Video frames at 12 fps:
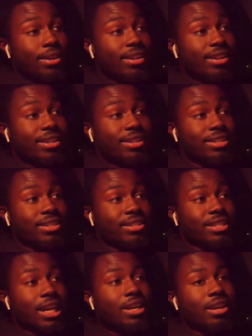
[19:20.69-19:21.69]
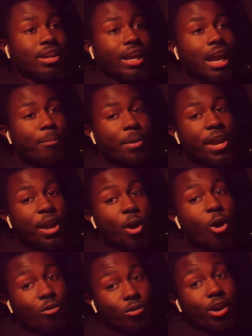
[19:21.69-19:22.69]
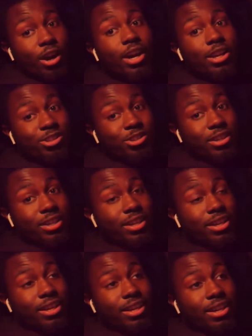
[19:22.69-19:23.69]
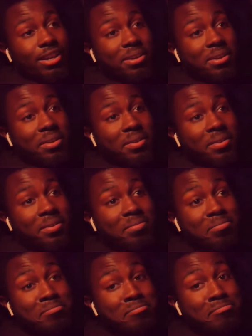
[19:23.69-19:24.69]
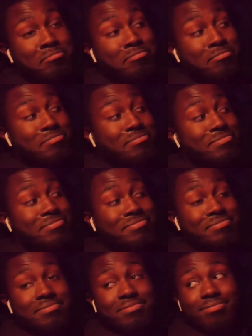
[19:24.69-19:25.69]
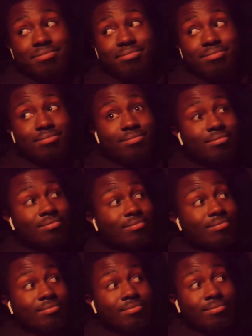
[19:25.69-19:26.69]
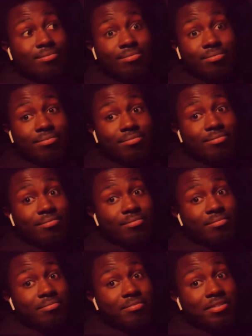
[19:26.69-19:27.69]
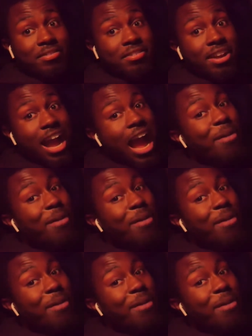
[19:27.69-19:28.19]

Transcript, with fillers: I get it. Technically I made over a hundred. So what better time than now? Let's begin. Raise one finger if you're a man. Ladies, none yet.